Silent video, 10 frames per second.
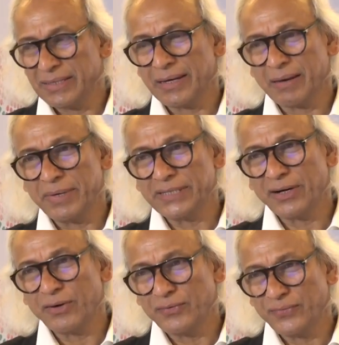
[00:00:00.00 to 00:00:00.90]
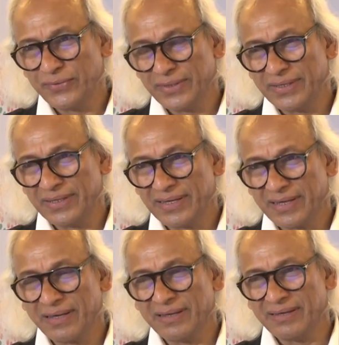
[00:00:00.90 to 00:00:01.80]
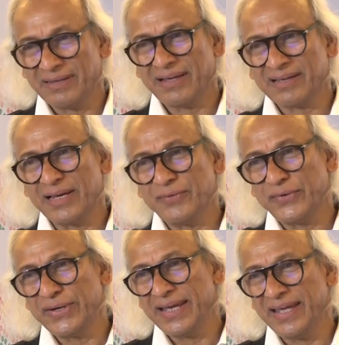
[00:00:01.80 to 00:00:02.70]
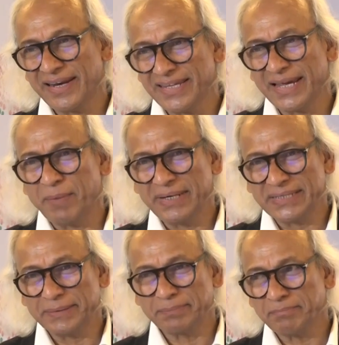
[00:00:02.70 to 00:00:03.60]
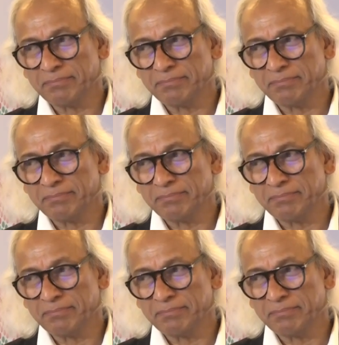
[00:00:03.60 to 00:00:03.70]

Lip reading: Commissioner of California Energy Commission,